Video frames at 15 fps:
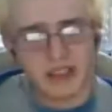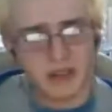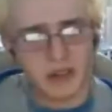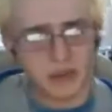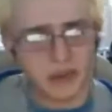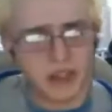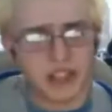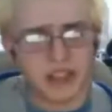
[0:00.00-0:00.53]
a
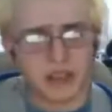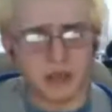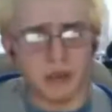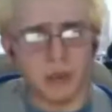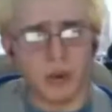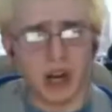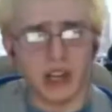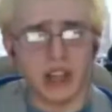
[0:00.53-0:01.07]
reason
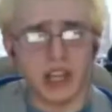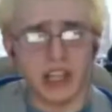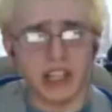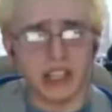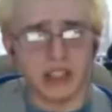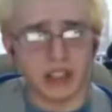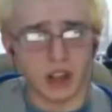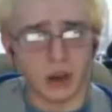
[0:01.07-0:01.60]
why they
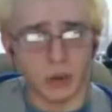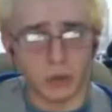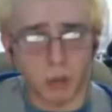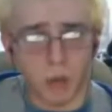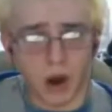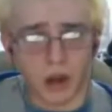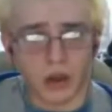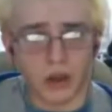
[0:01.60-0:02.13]
didn't go
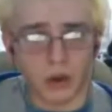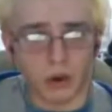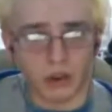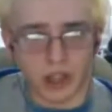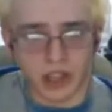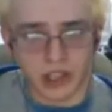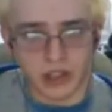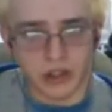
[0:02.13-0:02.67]
1 or
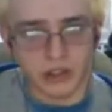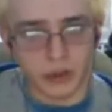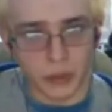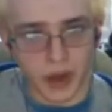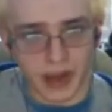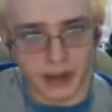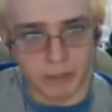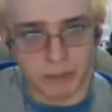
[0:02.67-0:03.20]
they didn't
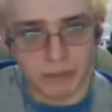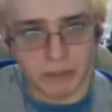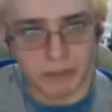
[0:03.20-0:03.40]
do M?